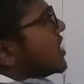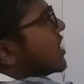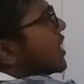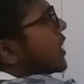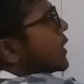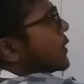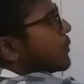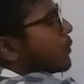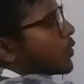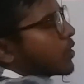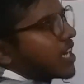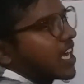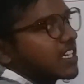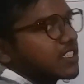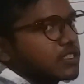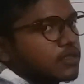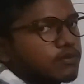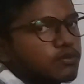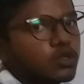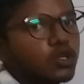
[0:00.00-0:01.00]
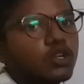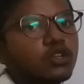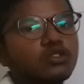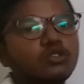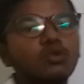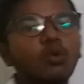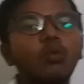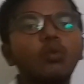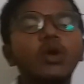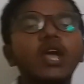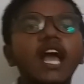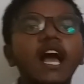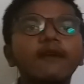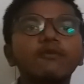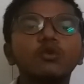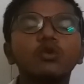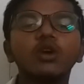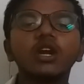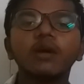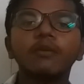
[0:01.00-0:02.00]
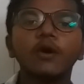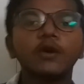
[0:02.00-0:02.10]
there is less potassium. So we have known